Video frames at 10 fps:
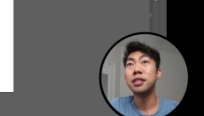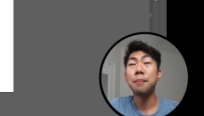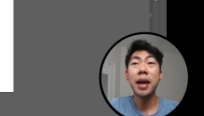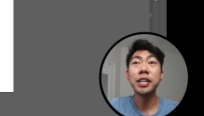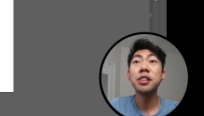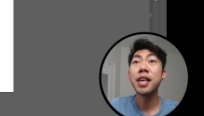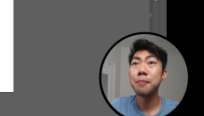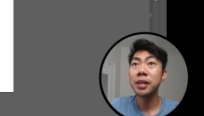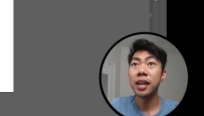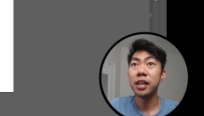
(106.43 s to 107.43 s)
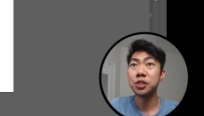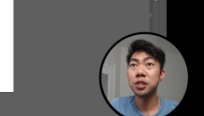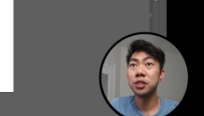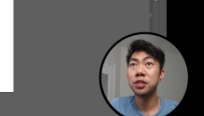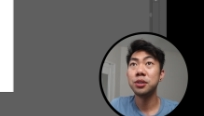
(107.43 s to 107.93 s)
depending on the
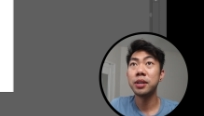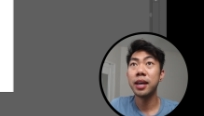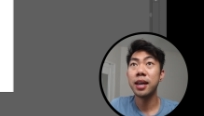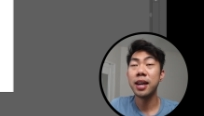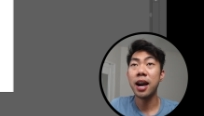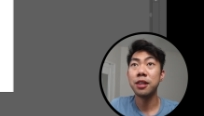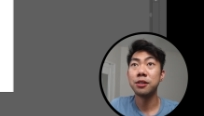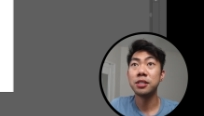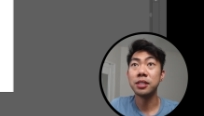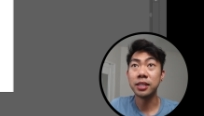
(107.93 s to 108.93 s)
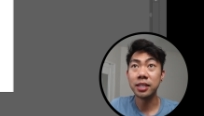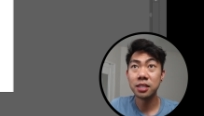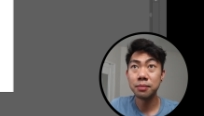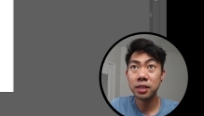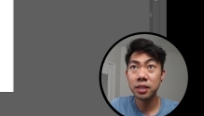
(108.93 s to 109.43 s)
application, you can either
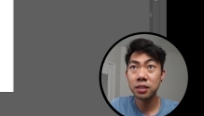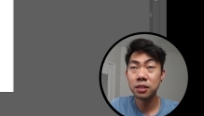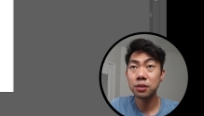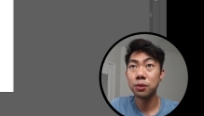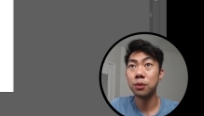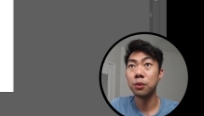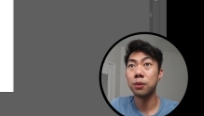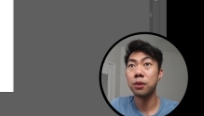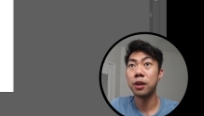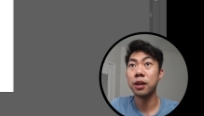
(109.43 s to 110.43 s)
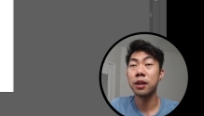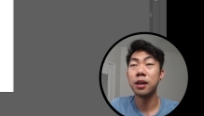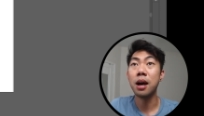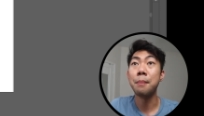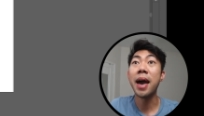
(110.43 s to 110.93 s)
delete some of these or
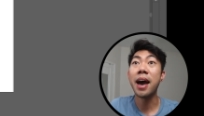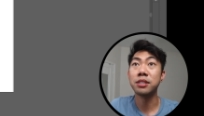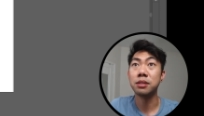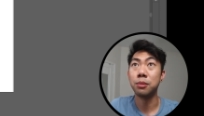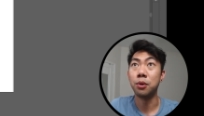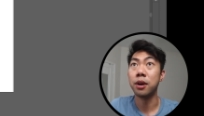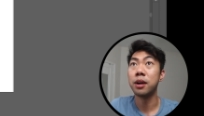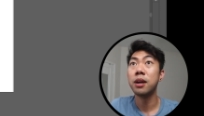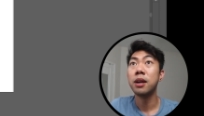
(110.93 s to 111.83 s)
um, add some more.